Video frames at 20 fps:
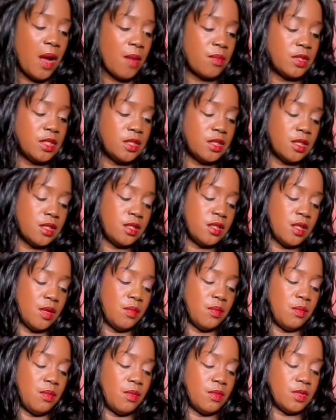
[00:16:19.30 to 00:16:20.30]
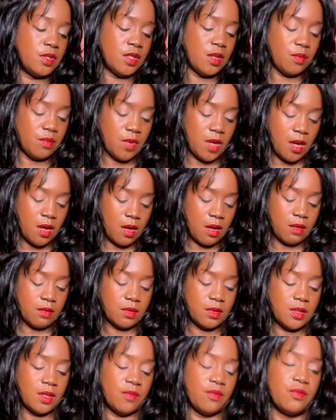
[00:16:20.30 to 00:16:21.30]
probably did some, some, uh,
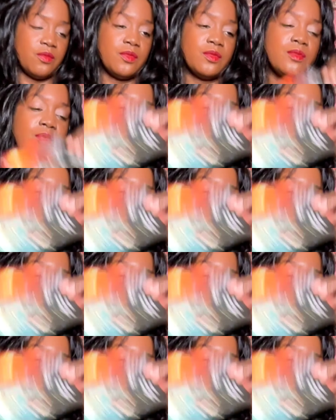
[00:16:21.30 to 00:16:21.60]
some,